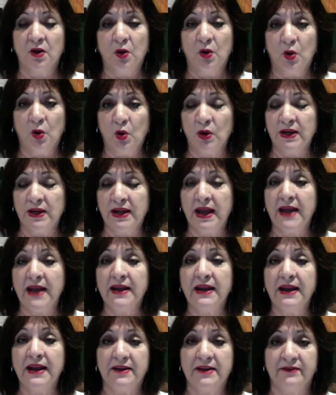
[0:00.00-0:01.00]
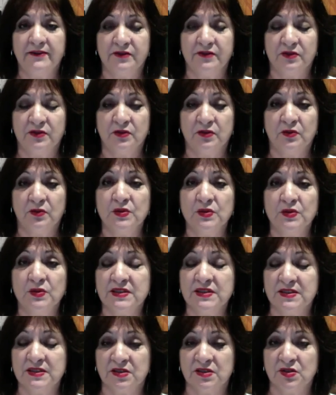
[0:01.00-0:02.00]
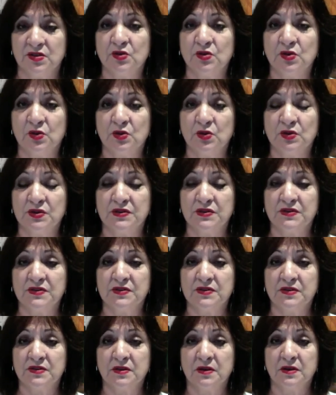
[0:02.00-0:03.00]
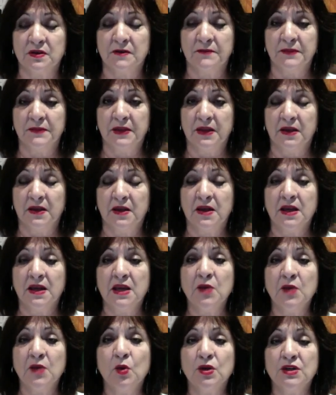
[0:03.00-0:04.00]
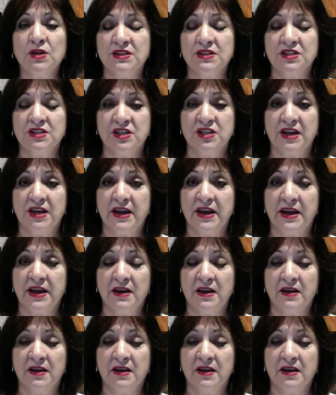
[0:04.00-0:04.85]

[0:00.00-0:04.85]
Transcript: All he had left was his two daughters. He wanted to share